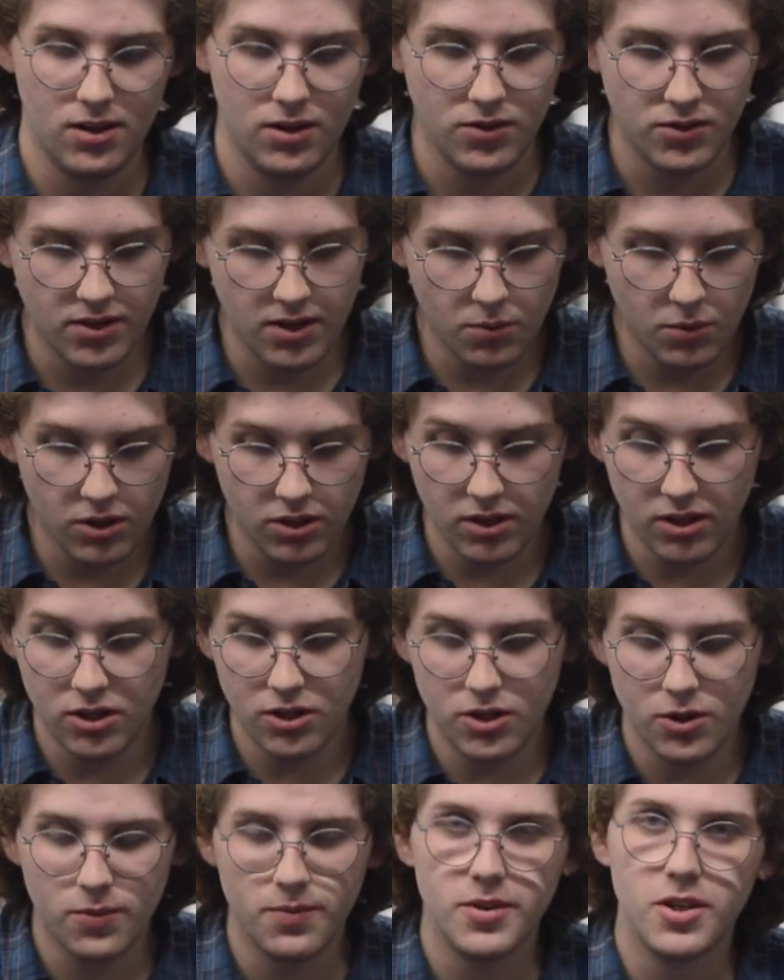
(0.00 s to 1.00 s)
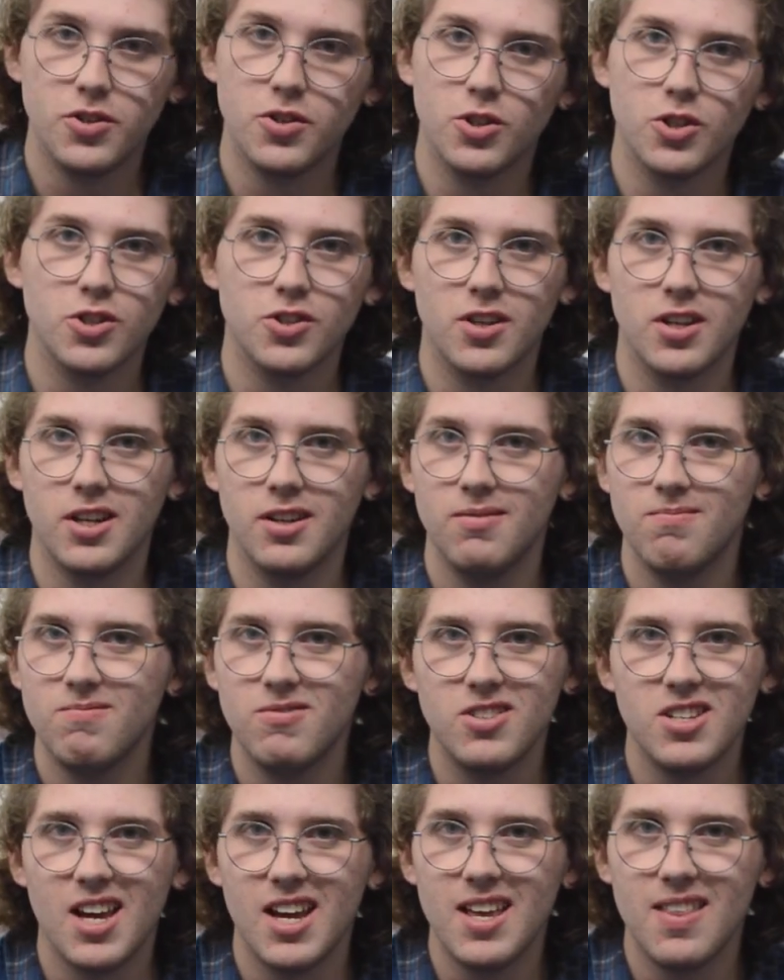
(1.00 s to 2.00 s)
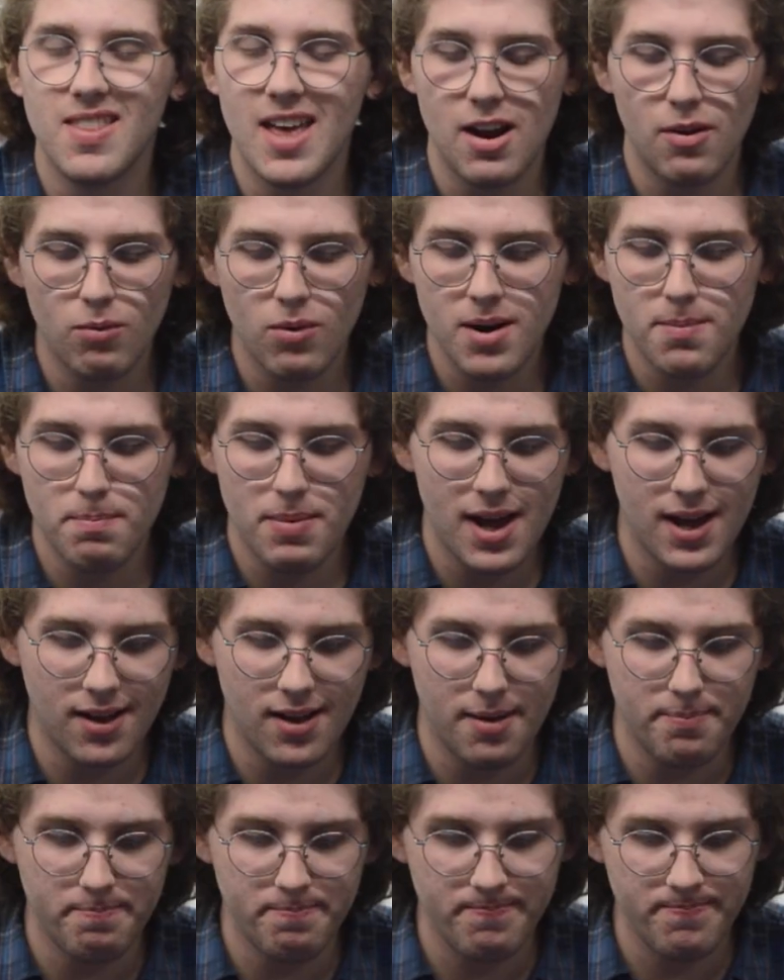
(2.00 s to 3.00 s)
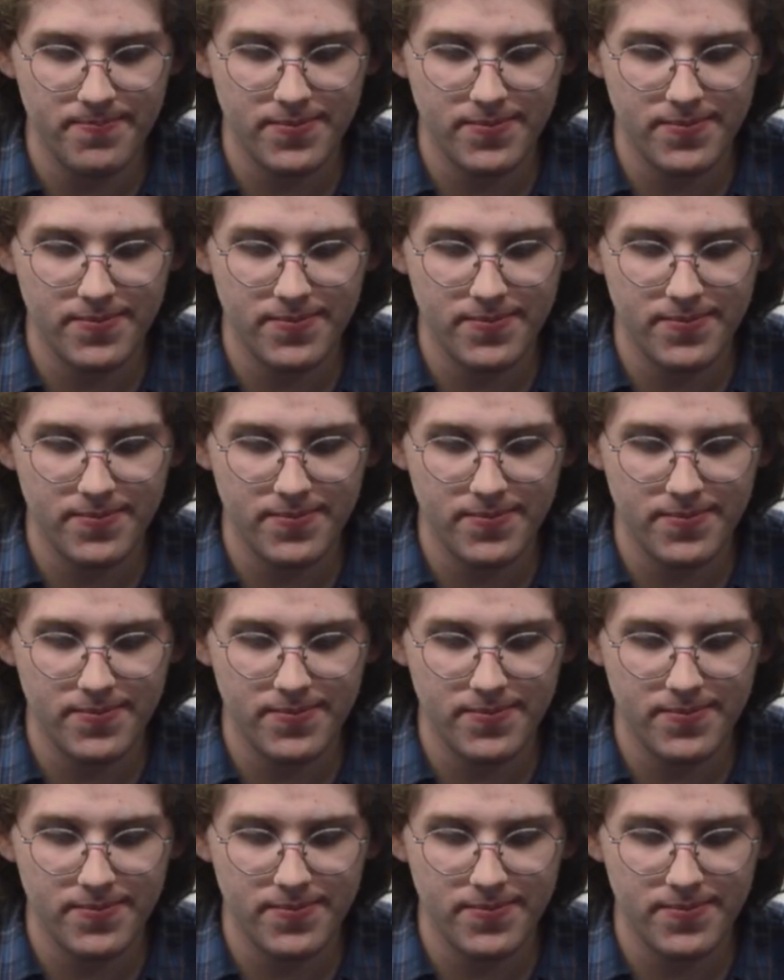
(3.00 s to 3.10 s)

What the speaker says: So then what you're going to do is you're just going to tighten that right back up.